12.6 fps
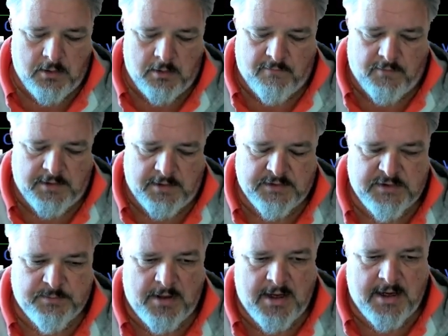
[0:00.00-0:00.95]
If I
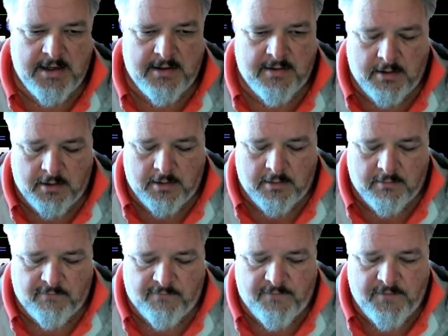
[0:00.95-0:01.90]
display the
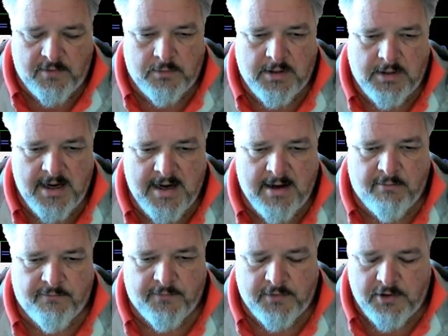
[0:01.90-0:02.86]
field
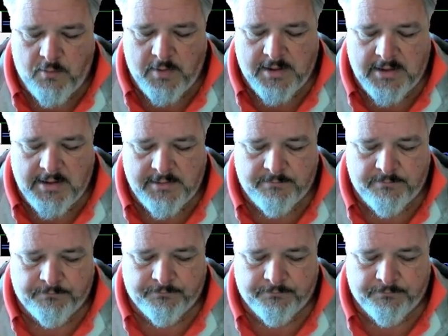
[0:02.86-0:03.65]
layout for QN Litten,